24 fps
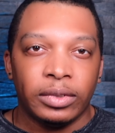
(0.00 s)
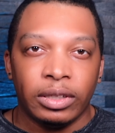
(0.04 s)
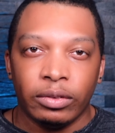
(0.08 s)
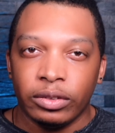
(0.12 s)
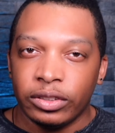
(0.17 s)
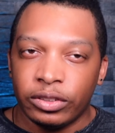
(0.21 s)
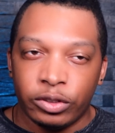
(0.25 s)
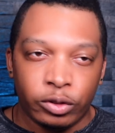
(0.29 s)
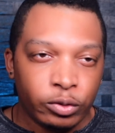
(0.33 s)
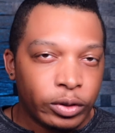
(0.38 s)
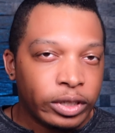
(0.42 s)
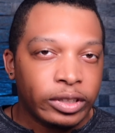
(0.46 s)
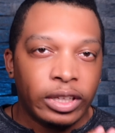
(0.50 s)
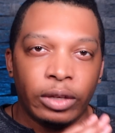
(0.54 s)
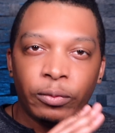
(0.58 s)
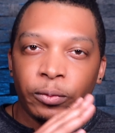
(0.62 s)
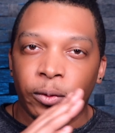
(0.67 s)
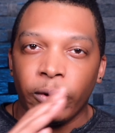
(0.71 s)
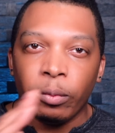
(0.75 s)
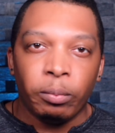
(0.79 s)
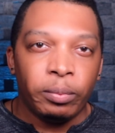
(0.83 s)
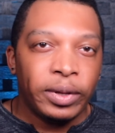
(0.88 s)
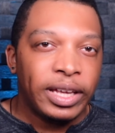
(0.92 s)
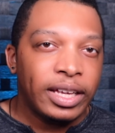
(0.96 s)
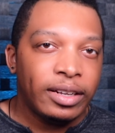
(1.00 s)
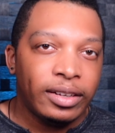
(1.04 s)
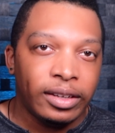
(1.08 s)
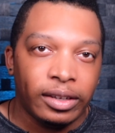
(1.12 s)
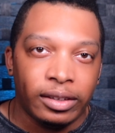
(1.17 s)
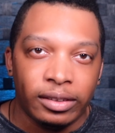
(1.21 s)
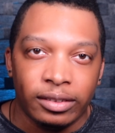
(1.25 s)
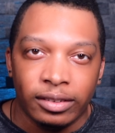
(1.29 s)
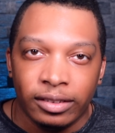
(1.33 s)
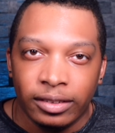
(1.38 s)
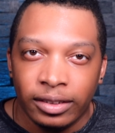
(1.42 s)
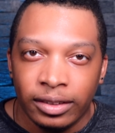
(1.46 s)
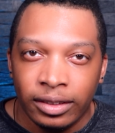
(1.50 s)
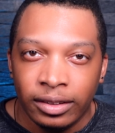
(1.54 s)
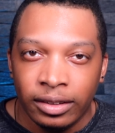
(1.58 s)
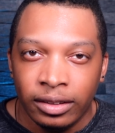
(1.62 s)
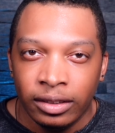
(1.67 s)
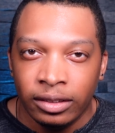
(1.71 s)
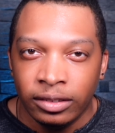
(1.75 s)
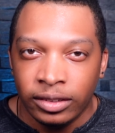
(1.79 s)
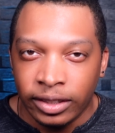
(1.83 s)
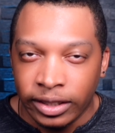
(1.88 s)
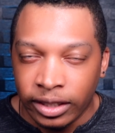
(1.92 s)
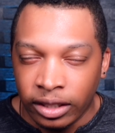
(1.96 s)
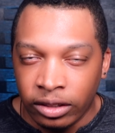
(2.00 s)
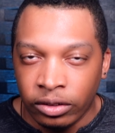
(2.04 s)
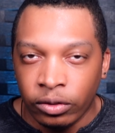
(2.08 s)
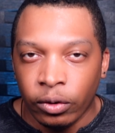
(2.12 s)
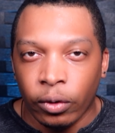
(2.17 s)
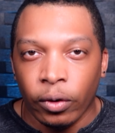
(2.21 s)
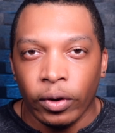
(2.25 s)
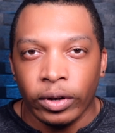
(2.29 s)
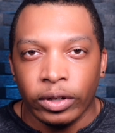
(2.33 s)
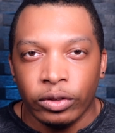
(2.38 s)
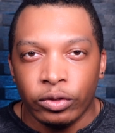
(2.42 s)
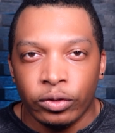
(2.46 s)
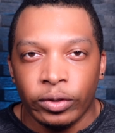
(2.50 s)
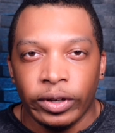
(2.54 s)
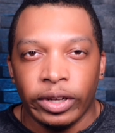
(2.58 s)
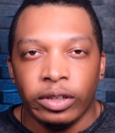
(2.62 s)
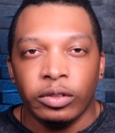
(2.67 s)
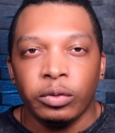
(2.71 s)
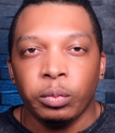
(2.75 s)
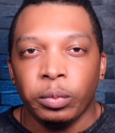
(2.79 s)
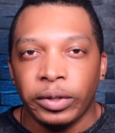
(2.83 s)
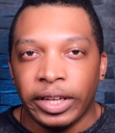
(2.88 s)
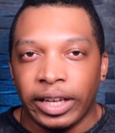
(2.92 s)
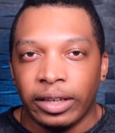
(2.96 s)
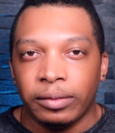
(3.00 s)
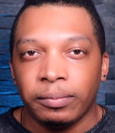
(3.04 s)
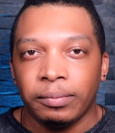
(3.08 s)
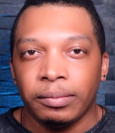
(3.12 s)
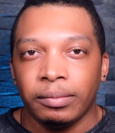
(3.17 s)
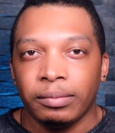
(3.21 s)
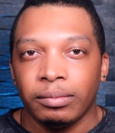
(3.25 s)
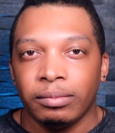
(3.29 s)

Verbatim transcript: it was strictly forbidden to get an organ transplant.